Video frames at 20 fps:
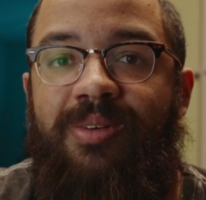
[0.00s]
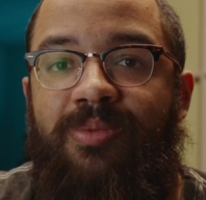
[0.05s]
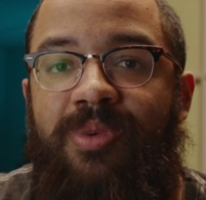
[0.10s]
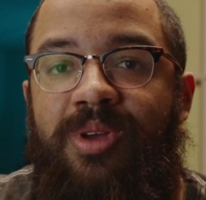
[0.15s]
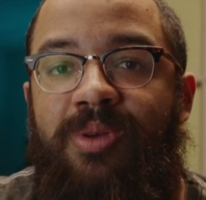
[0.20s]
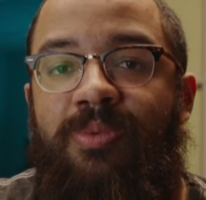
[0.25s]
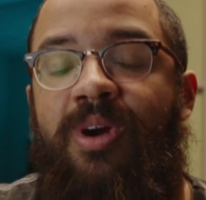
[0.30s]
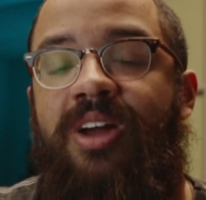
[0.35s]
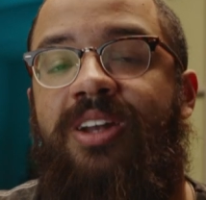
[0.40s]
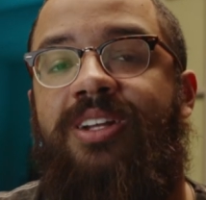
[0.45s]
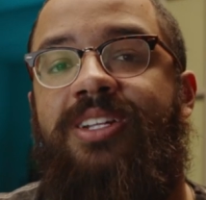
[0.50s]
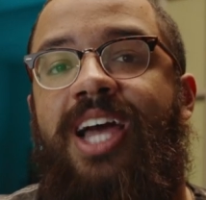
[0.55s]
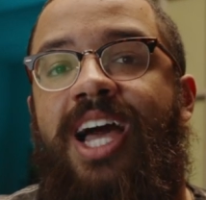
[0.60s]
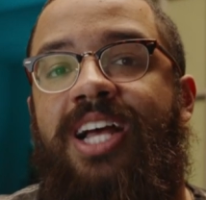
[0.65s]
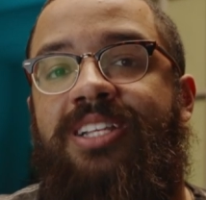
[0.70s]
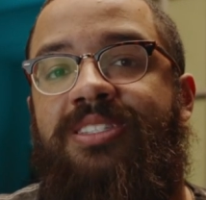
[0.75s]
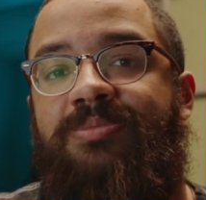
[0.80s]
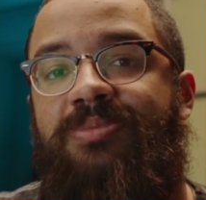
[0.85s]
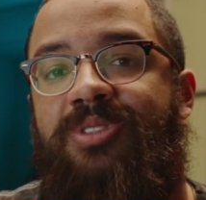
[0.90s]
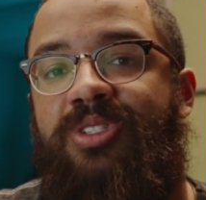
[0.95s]
We wanted to
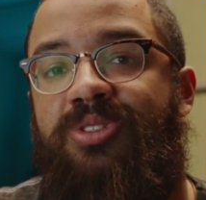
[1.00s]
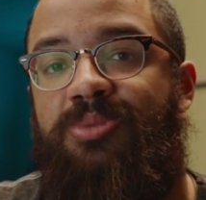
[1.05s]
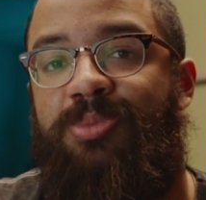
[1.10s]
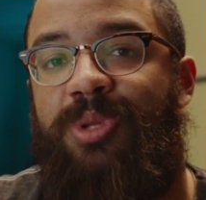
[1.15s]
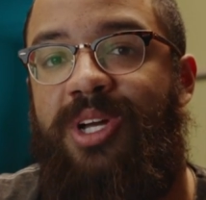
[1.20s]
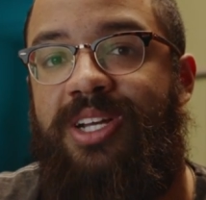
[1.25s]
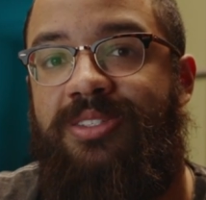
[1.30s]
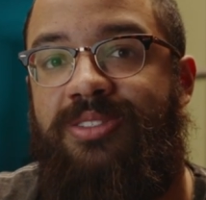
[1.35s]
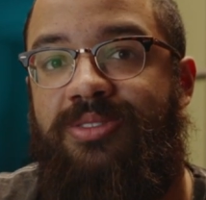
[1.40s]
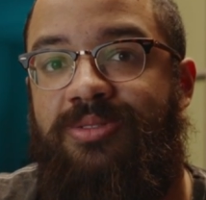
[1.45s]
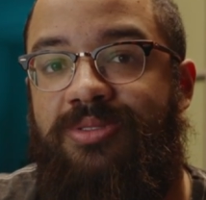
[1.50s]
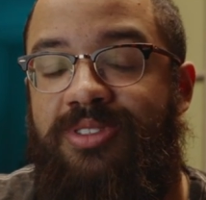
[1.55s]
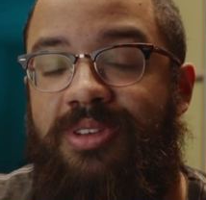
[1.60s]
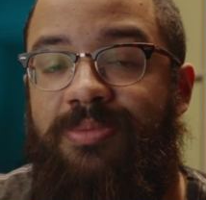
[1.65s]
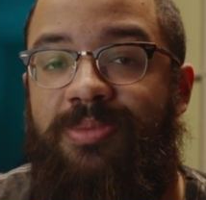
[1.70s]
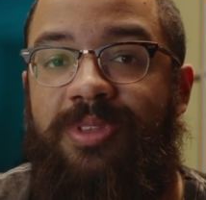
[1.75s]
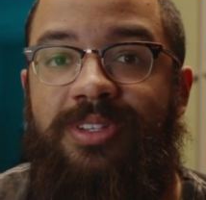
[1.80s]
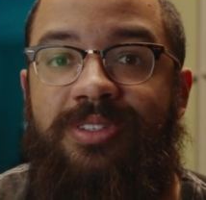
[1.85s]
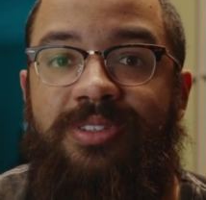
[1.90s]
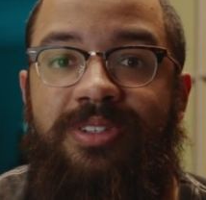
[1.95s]
add some tube lights or
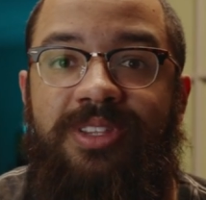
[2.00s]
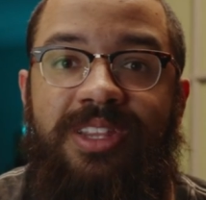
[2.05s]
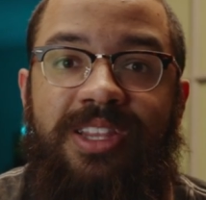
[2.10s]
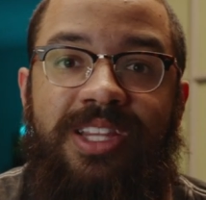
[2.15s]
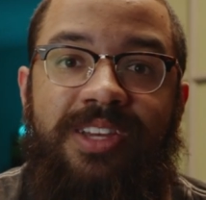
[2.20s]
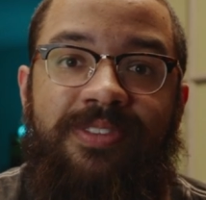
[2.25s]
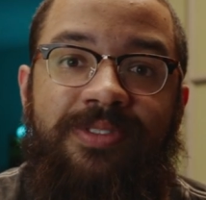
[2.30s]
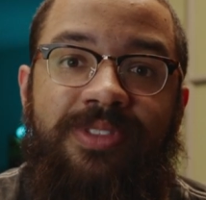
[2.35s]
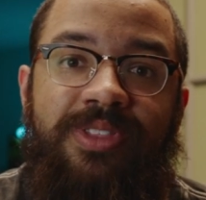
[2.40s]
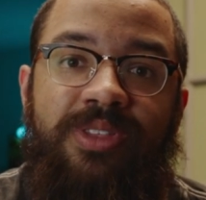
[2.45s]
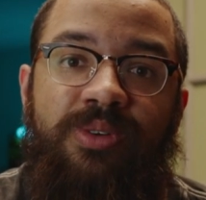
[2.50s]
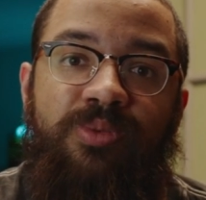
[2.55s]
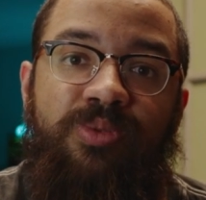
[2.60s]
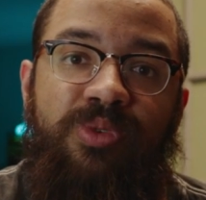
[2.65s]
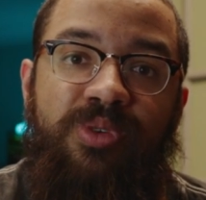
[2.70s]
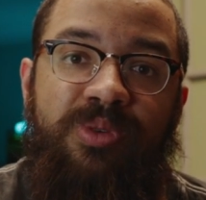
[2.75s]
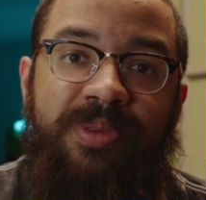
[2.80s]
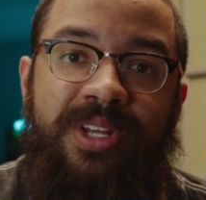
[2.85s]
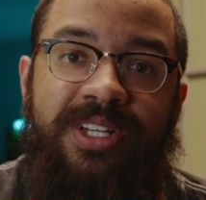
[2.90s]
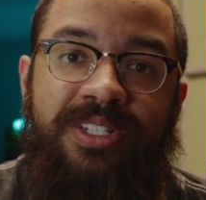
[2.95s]
something to lift the
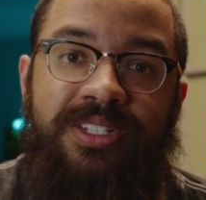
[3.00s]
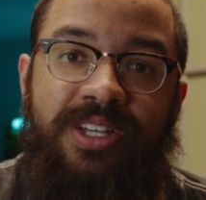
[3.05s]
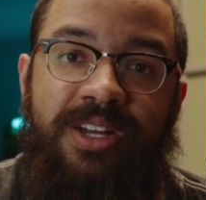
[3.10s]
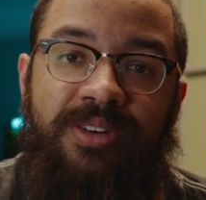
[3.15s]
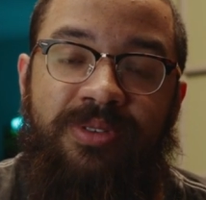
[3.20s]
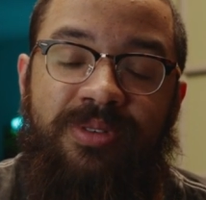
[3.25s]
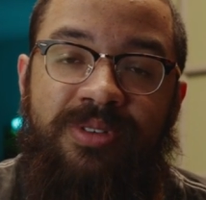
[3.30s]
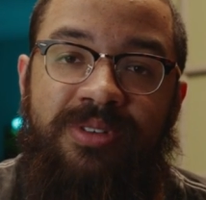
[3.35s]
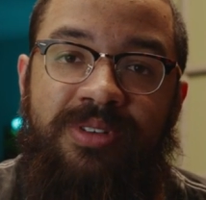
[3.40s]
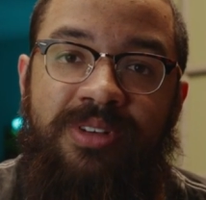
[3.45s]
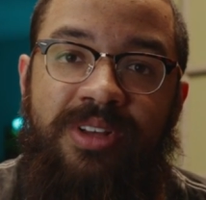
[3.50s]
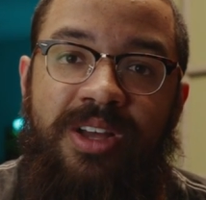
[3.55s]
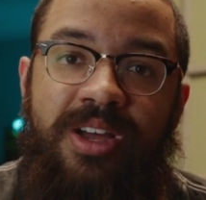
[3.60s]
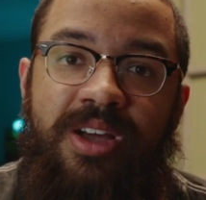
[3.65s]
room in general,